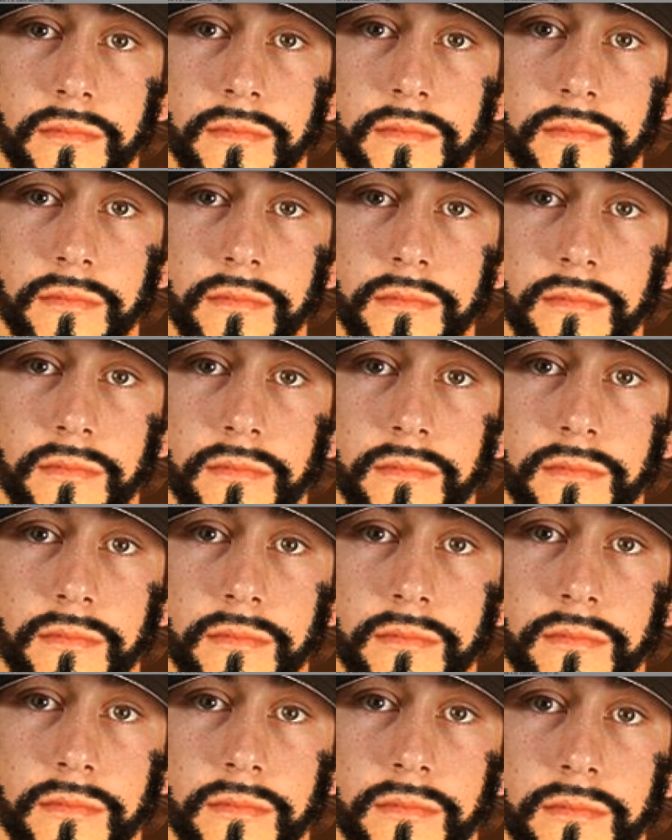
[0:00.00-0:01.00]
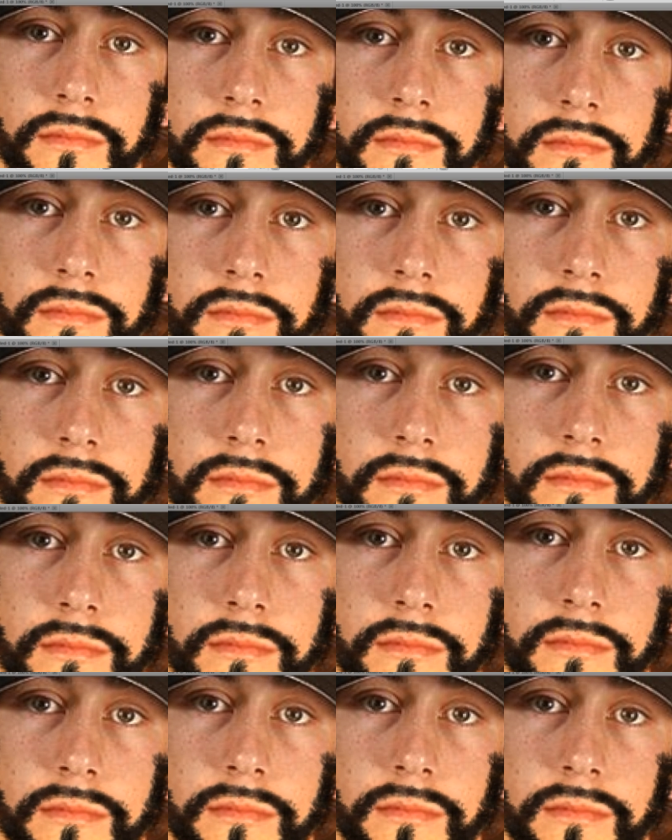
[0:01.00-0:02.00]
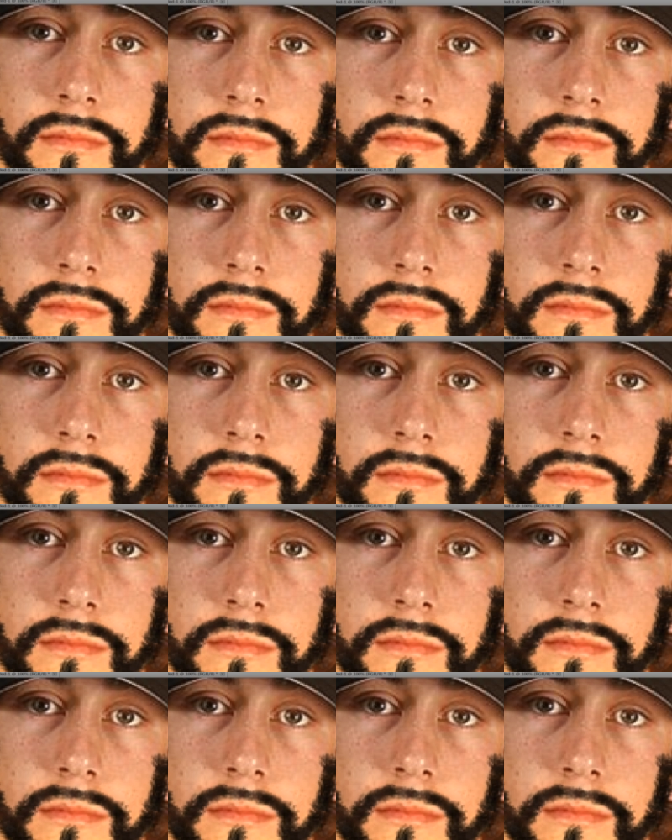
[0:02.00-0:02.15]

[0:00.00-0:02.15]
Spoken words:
(no one is talking)